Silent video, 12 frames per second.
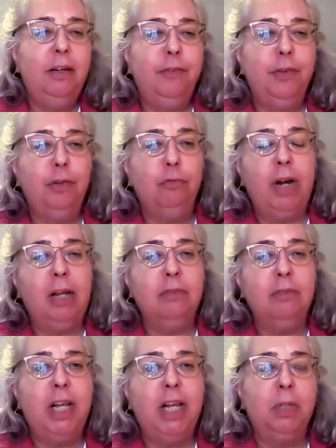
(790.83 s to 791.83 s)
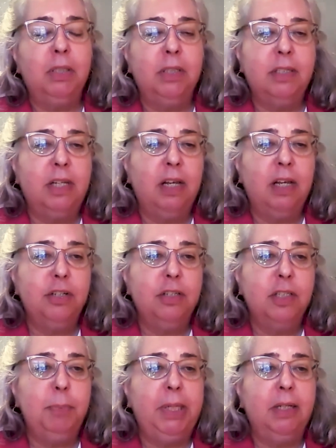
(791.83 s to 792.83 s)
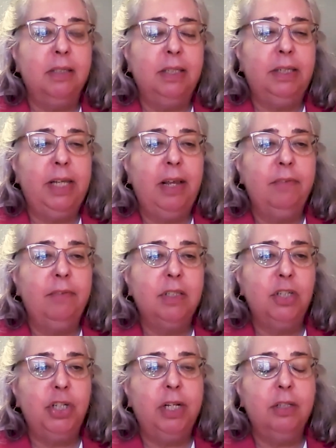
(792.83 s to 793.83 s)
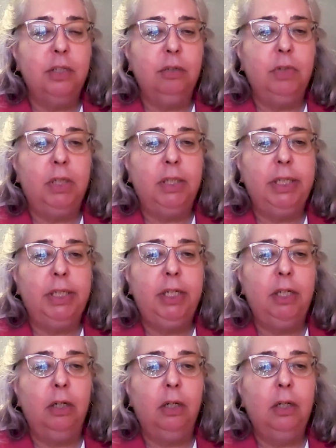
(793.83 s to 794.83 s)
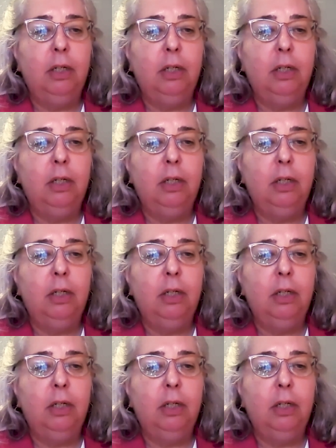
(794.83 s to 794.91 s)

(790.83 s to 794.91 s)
for the roundtable discussions, because it gave us a chance to really hear